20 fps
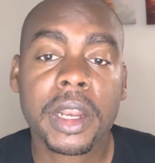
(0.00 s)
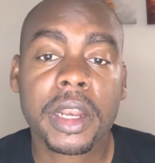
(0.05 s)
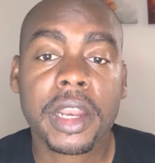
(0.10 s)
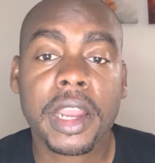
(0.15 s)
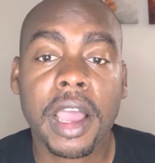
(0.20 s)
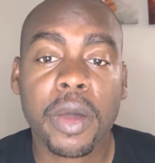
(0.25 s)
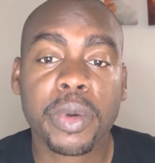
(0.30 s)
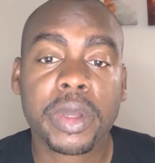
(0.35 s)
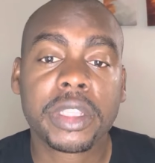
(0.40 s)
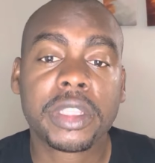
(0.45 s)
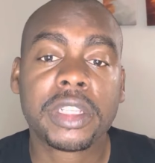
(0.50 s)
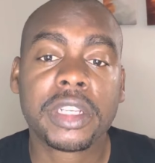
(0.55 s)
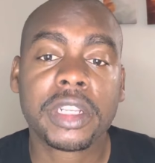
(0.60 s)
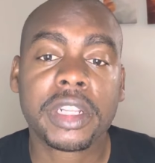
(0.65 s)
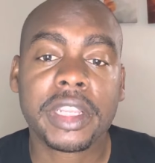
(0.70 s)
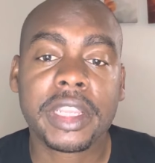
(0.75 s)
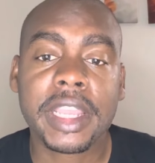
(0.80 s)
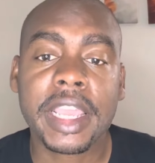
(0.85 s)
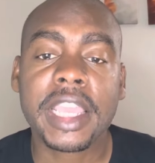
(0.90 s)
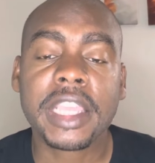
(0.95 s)
Now in
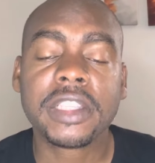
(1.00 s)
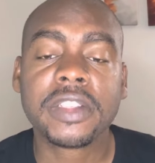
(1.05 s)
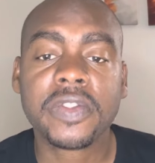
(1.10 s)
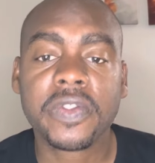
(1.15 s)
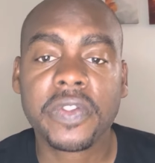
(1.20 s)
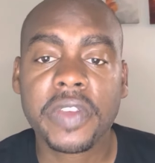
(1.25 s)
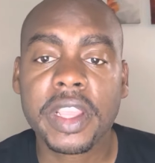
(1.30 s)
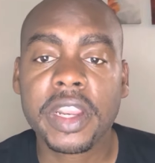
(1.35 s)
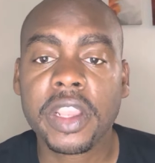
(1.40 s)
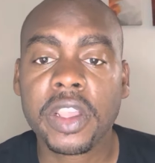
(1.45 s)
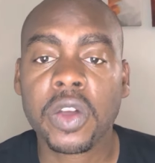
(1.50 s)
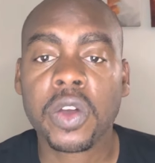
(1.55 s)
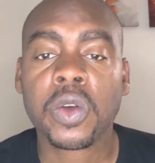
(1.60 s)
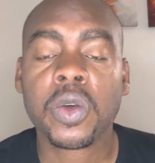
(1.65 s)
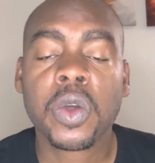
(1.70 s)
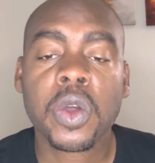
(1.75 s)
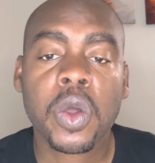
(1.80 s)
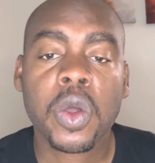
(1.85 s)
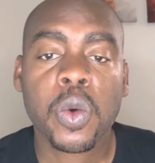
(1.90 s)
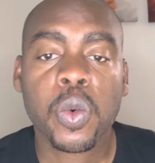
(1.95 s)
today's video,
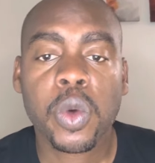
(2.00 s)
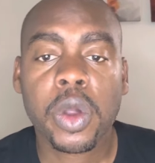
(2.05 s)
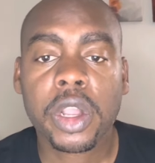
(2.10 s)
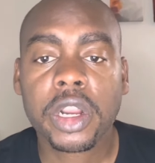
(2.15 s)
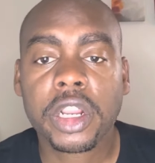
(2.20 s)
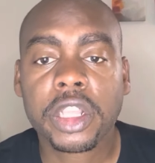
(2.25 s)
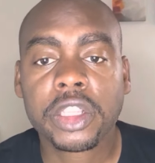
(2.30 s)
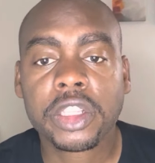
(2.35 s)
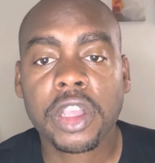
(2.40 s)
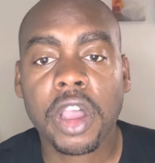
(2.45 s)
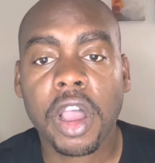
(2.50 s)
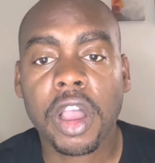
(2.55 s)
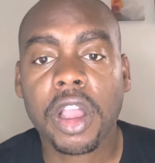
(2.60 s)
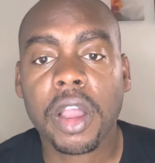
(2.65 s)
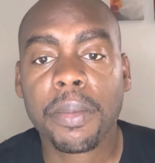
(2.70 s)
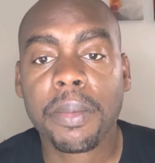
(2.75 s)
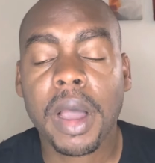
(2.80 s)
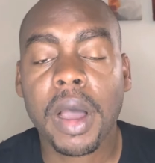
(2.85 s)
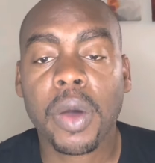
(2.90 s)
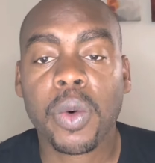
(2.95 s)
we're going to talk
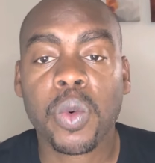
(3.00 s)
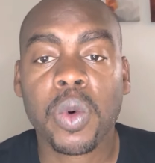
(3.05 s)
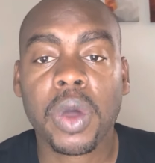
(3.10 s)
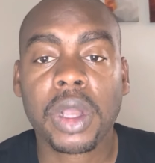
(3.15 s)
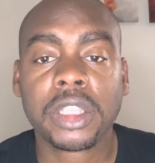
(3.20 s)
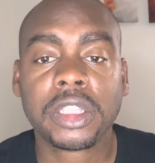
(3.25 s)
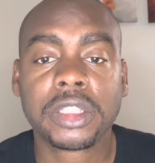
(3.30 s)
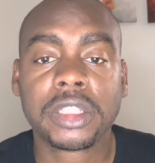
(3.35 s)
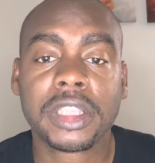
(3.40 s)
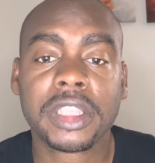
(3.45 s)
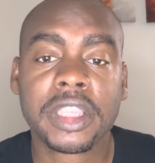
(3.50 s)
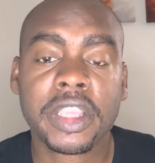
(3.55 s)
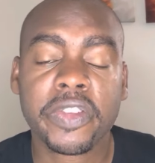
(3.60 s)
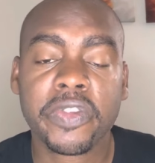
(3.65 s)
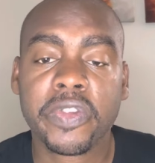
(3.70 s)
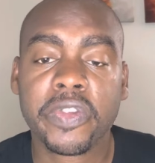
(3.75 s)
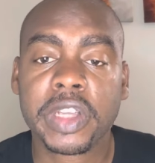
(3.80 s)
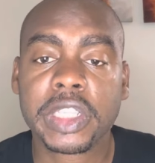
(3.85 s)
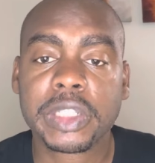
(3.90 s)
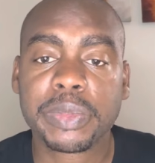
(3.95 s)
about what's the
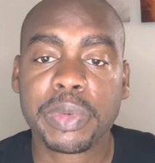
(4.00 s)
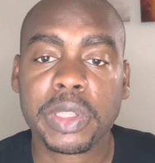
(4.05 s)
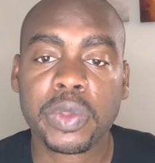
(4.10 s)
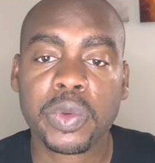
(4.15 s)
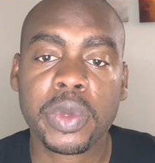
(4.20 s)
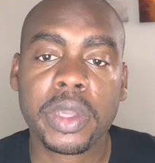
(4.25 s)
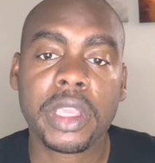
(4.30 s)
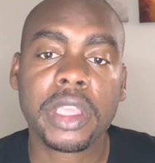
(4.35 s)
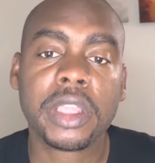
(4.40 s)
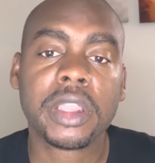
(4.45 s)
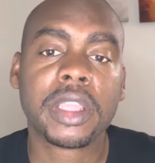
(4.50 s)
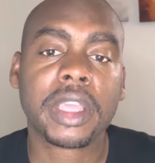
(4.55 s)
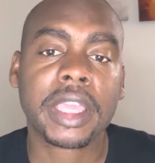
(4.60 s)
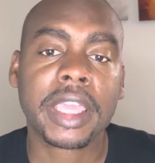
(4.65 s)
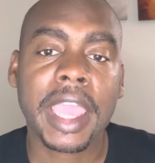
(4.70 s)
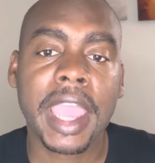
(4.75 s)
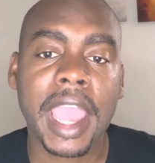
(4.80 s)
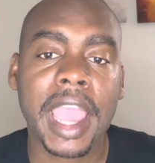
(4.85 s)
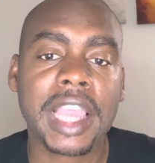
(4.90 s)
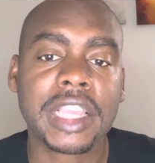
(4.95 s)
difference between the
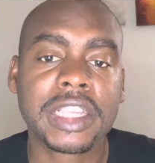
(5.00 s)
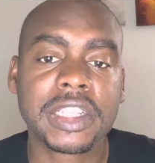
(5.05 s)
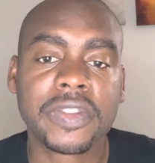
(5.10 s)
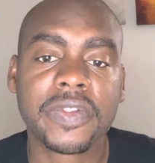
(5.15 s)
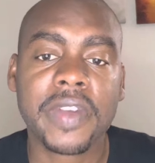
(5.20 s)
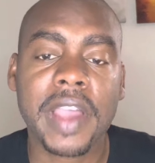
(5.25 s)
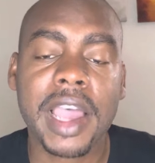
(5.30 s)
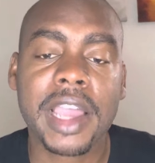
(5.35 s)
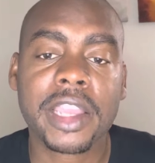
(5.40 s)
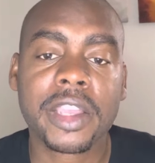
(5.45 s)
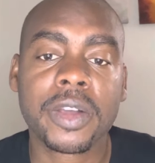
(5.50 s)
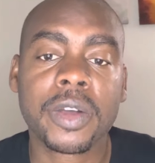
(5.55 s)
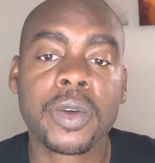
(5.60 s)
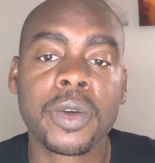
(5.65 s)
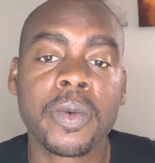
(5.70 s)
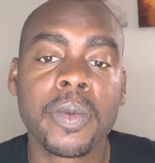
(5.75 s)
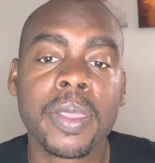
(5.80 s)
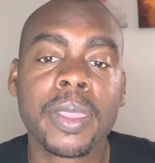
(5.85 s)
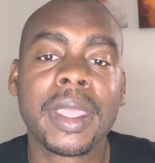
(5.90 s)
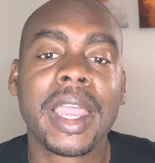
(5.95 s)
cash
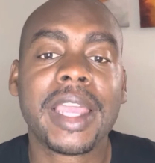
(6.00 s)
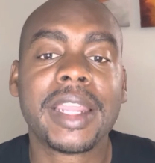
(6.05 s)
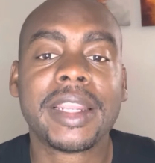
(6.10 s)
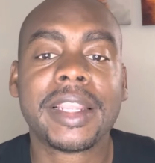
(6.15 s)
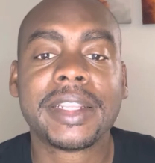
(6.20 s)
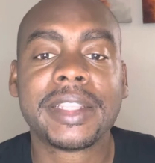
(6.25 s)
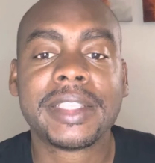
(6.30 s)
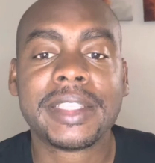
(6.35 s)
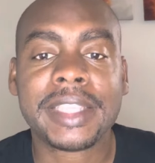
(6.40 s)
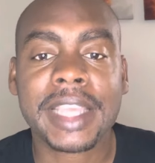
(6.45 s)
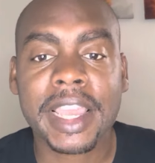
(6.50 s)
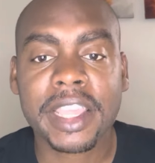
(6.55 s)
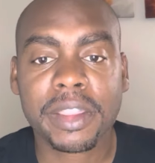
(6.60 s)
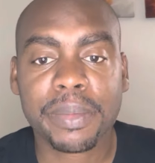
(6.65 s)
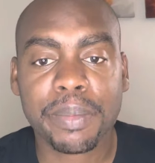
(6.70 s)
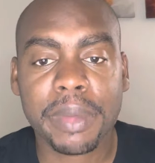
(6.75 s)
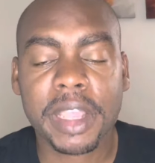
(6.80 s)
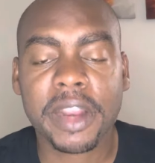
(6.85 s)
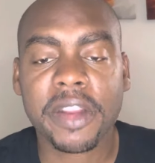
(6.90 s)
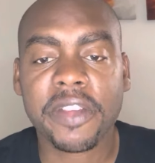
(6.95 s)
value and the
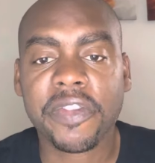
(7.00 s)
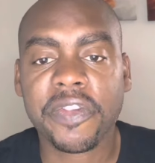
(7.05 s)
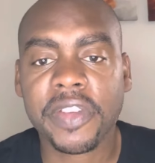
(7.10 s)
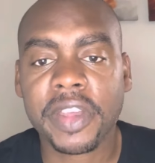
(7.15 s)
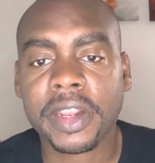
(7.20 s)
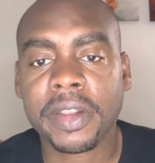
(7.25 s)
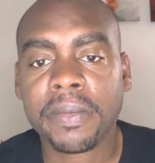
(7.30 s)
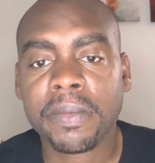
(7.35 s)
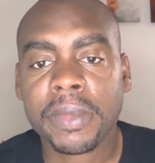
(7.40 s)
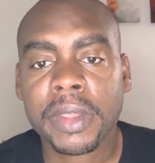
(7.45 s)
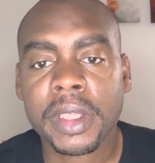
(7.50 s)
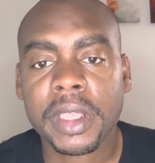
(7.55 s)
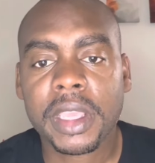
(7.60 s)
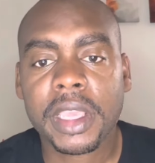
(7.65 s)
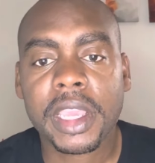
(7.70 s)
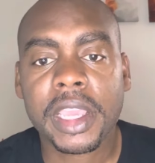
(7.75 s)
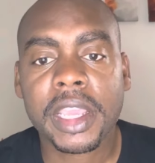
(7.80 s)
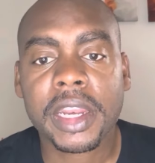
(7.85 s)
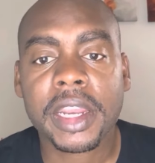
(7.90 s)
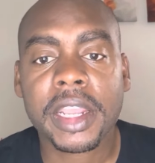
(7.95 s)
death benefit
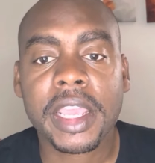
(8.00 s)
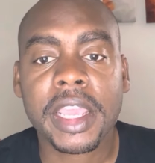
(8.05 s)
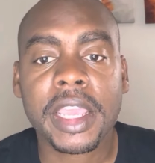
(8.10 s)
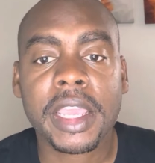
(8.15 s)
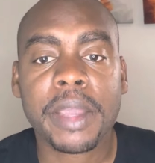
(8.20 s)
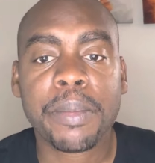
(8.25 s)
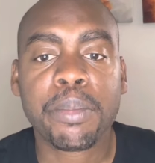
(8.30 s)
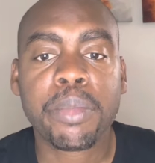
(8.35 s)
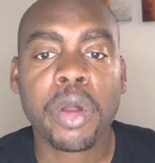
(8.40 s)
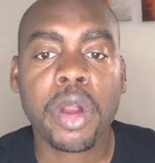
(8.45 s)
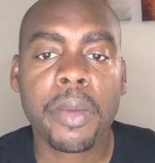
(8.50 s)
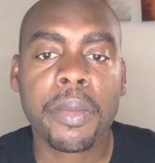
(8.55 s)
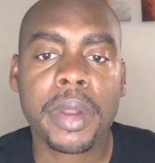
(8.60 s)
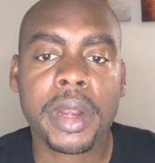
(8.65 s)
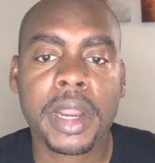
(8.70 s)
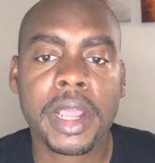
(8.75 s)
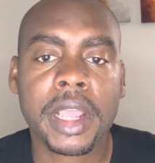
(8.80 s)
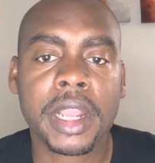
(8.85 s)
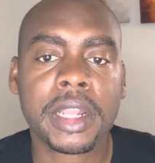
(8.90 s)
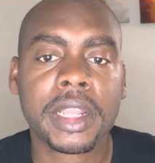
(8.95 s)
in a
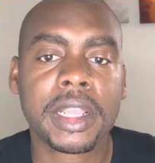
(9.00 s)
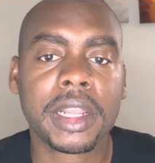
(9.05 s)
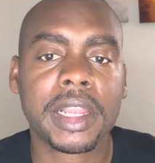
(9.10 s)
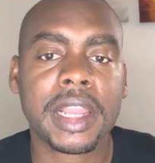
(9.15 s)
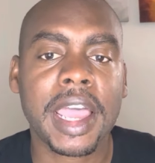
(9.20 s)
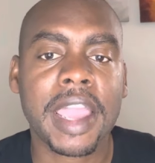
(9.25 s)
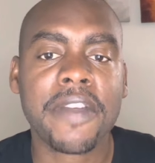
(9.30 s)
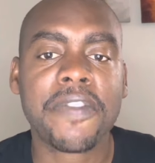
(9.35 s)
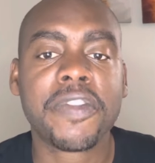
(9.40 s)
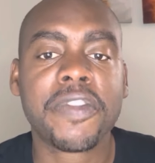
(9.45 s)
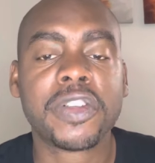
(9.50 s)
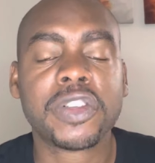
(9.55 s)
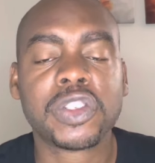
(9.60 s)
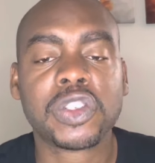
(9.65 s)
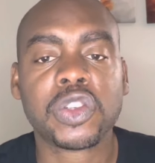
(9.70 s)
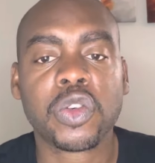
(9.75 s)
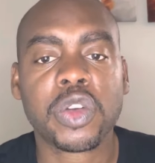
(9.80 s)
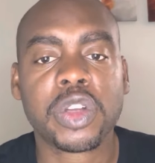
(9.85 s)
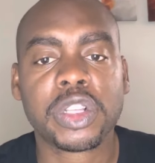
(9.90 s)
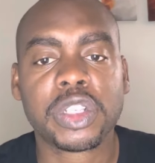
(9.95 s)
permanent life
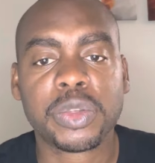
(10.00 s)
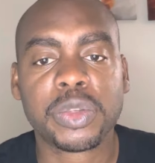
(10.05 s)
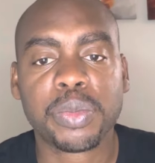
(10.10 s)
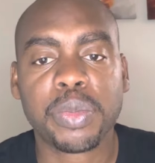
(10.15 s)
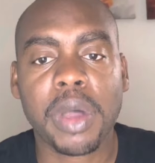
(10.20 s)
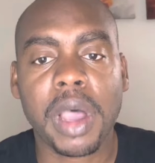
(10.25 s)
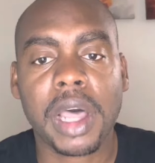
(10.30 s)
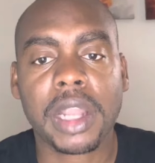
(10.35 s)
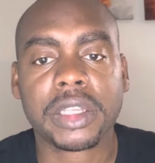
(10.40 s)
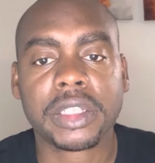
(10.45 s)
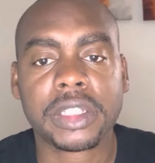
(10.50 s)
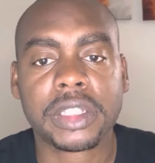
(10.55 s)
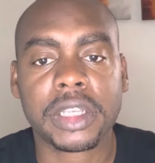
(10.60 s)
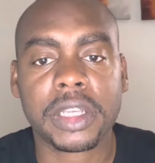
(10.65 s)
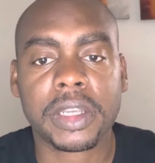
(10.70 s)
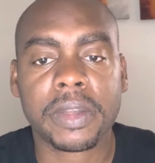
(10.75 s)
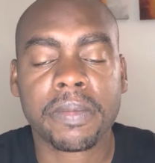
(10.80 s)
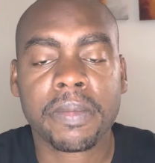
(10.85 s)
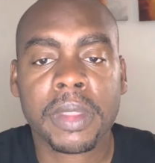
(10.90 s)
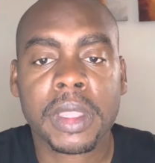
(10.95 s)
insurance
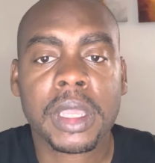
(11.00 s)
policy.